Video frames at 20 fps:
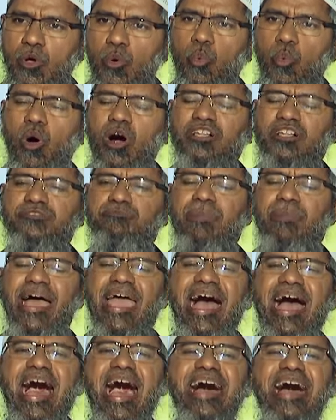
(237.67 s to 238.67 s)
was
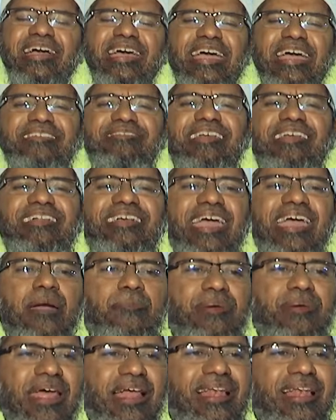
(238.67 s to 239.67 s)
by Archangel
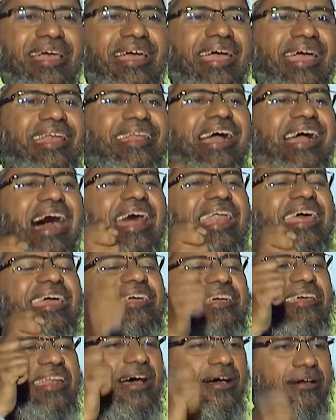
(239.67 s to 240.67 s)
Gabriel in
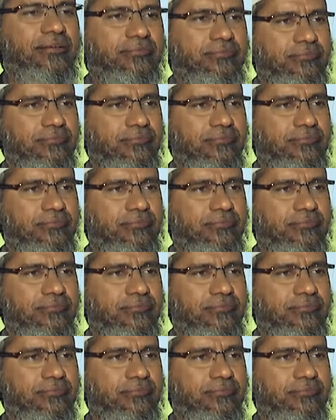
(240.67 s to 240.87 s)
Garahira.